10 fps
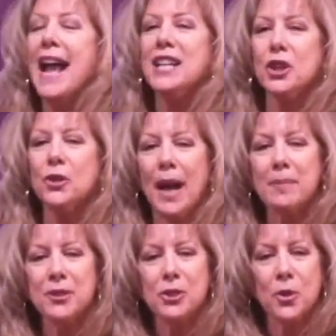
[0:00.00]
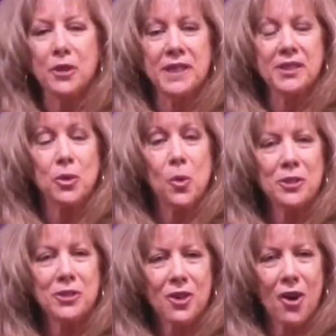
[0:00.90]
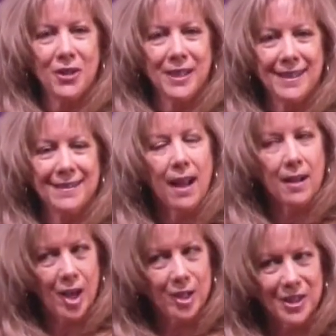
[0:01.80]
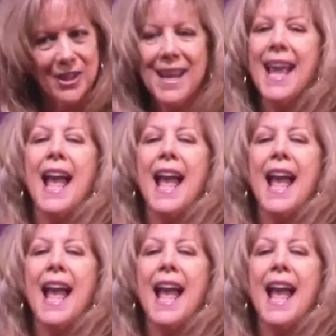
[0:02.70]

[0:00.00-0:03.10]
And she grabs this gorgeous cardigan color,